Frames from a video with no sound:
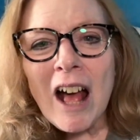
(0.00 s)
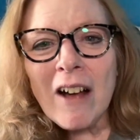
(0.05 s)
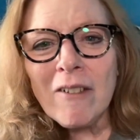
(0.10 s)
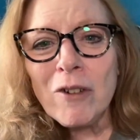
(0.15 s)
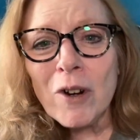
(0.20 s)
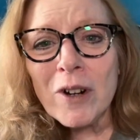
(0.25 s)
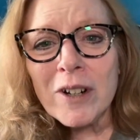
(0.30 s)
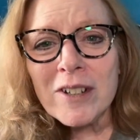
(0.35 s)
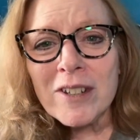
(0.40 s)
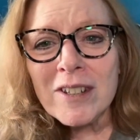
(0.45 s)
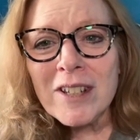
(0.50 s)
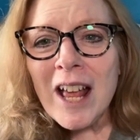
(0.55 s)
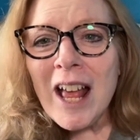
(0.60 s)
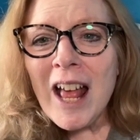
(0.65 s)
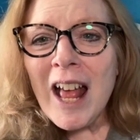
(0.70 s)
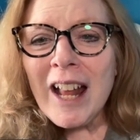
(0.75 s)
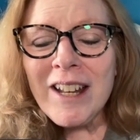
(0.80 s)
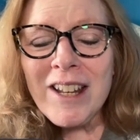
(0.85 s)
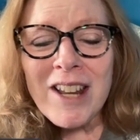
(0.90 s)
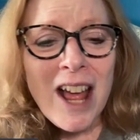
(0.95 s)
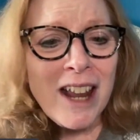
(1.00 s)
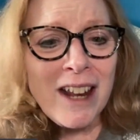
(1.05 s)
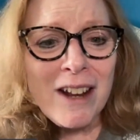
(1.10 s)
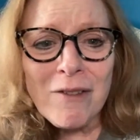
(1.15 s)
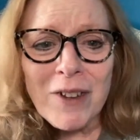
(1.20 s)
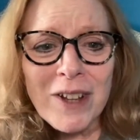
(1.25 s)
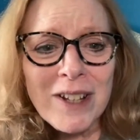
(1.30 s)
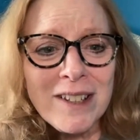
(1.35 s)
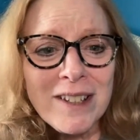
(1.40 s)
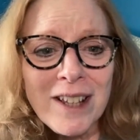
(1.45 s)
Of course,
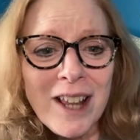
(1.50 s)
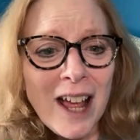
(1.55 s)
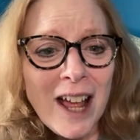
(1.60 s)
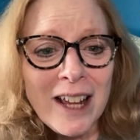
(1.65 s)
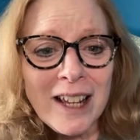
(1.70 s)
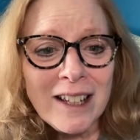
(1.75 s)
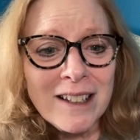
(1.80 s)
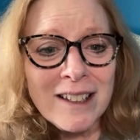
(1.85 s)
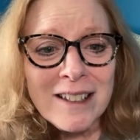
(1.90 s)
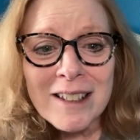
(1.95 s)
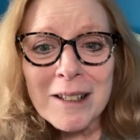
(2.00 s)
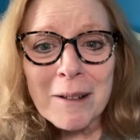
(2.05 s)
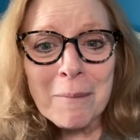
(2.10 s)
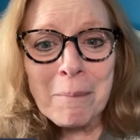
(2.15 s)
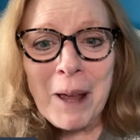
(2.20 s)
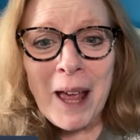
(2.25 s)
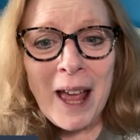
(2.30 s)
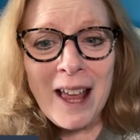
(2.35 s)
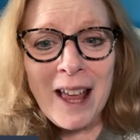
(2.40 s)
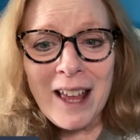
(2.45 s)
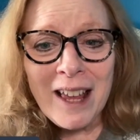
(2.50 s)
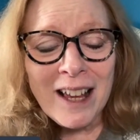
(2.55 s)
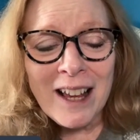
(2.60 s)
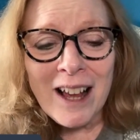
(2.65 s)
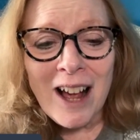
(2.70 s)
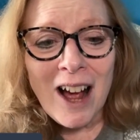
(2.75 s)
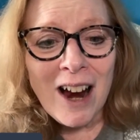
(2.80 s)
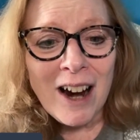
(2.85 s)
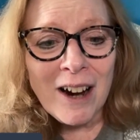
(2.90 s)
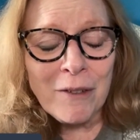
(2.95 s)
none of us likes
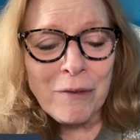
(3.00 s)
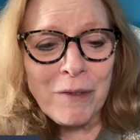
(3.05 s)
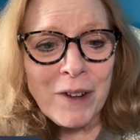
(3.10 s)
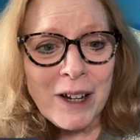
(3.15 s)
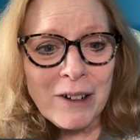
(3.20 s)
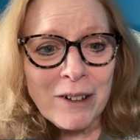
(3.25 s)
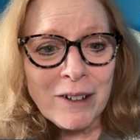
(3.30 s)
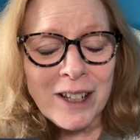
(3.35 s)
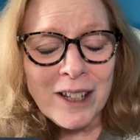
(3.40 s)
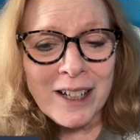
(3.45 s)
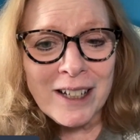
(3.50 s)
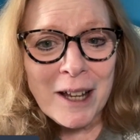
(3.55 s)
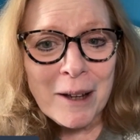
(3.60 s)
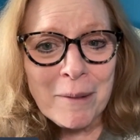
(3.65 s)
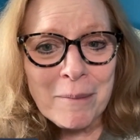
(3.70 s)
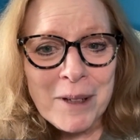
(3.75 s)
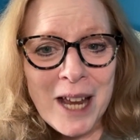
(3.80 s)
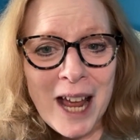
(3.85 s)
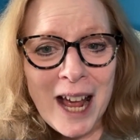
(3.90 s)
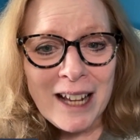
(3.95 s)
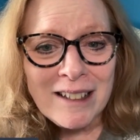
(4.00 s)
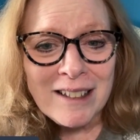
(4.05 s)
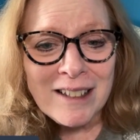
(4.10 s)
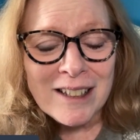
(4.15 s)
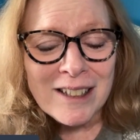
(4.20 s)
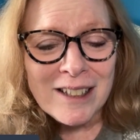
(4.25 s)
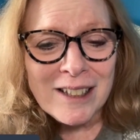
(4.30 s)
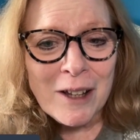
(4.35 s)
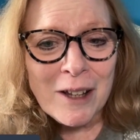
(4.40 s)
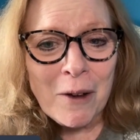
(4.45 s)
paying our federal income
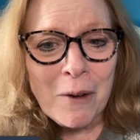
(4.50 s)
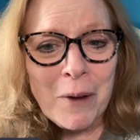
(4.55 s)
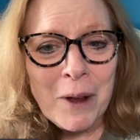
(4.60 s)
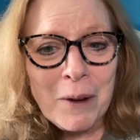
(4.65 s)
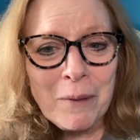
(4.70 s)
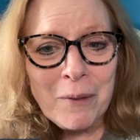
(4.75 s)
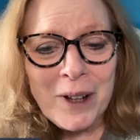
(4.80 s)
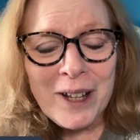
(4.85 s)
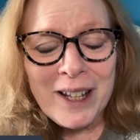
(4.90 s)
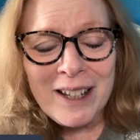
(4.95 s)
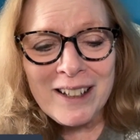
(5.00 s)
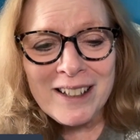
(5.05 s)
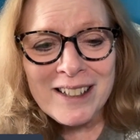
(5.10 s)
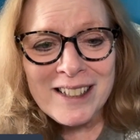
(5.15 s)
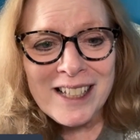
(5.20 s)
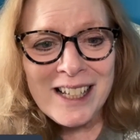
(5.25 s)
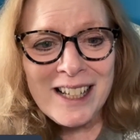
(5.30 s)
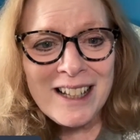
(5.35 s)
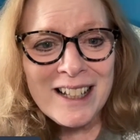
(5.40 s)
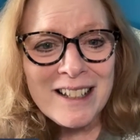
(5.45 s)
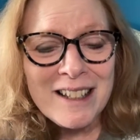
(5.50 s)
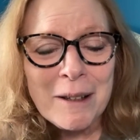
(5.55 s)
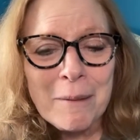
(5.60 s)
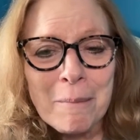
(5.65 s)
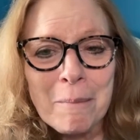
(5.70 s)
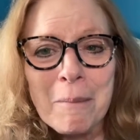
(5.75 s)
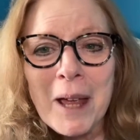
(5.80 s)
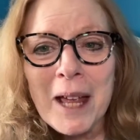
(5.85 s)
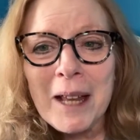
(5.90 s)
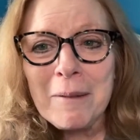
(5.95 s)
taxes. So, when we see this
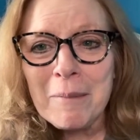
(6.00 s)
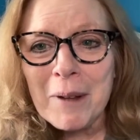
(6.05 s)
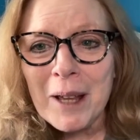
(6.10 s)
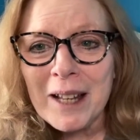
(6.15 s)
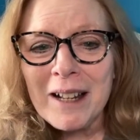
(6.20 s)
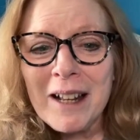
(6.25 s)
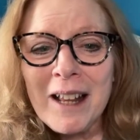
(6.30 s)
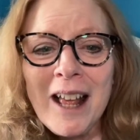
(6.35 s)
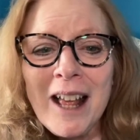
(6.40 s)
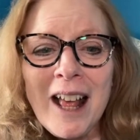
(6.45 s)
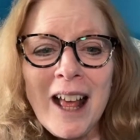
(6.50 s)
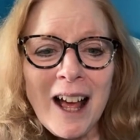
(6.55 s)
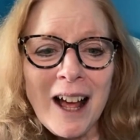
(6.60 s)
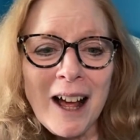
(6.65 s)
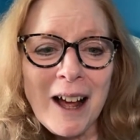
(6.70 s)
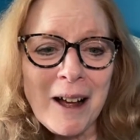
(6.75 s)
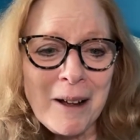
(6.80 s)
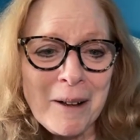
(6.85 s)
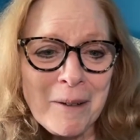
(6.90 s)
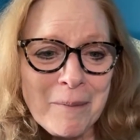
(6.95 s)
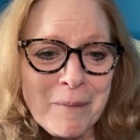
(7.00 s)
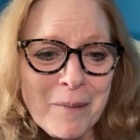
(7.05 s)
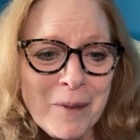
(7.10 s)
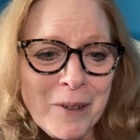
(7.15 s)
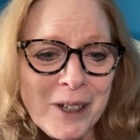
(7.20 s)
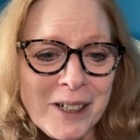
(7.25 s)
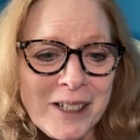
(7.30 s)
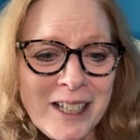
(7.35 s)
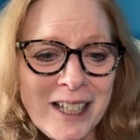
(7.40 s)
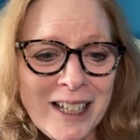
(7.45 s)
amendment,
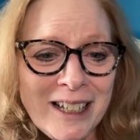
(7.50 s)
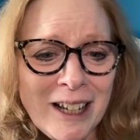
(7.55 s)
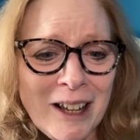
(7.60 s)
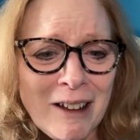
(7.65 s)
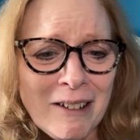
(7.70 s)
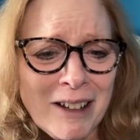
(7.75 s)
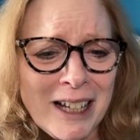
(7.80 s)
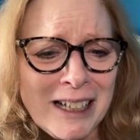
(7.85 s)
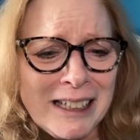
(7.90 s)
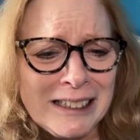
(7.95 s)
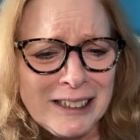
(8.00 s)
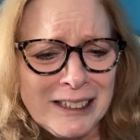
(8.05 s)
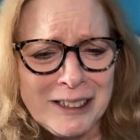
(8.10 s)
we tend to go